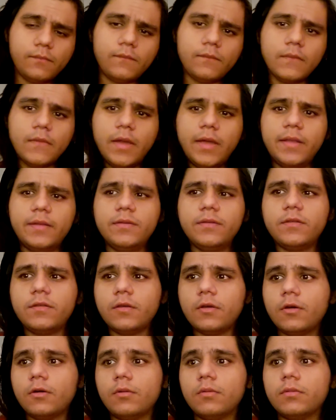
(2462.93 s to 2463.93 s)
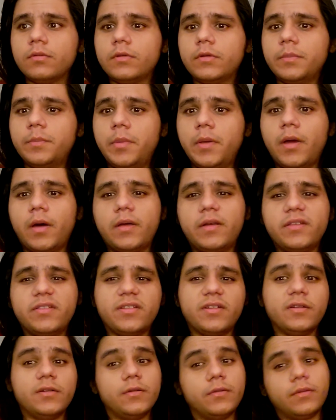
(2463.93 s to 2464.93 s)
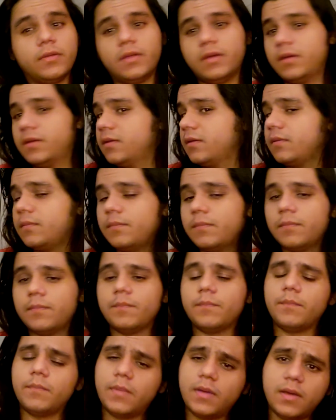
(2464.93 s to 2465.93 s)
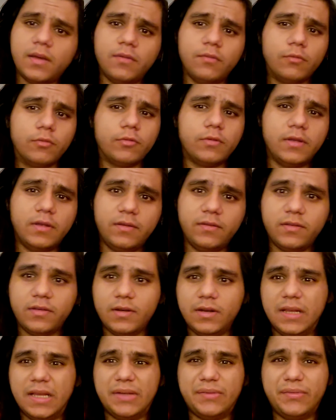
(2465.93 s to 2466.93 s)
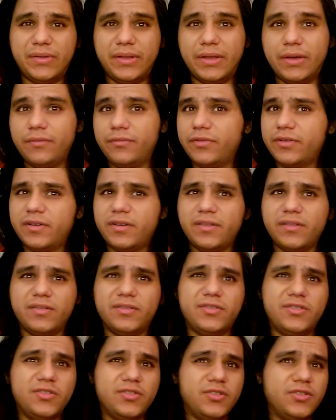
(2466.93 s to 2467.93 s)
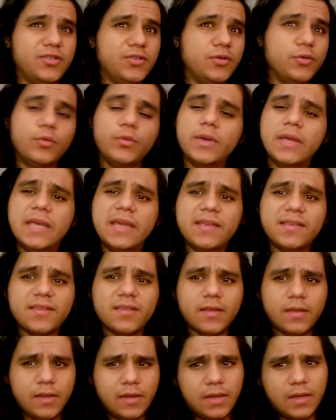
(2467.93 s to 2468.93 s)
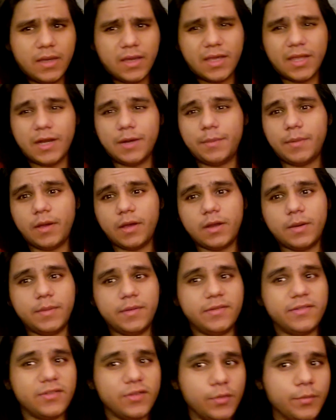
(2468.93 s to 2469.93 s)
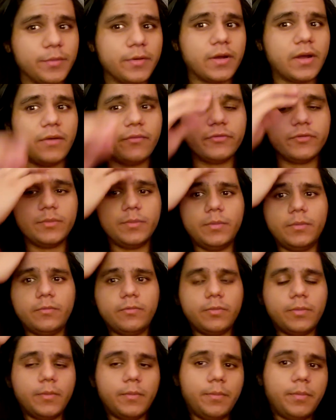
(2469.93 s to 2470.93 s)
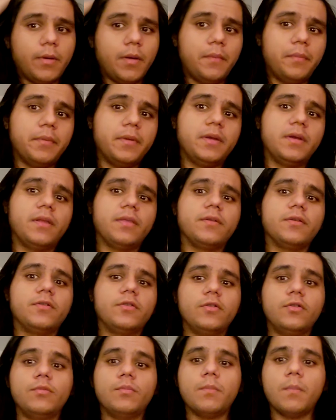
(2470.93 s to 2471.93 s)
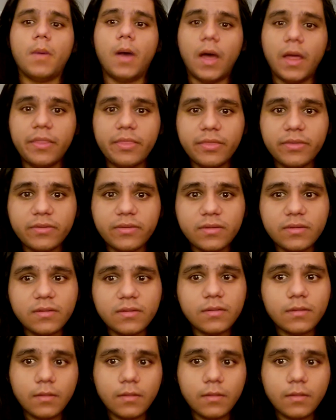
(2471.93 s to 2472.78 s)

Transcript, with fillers: And so, to be honest, I don't think my routine is going to level up for another two weeks. And I'm not going to be super comfortable for probably another two months.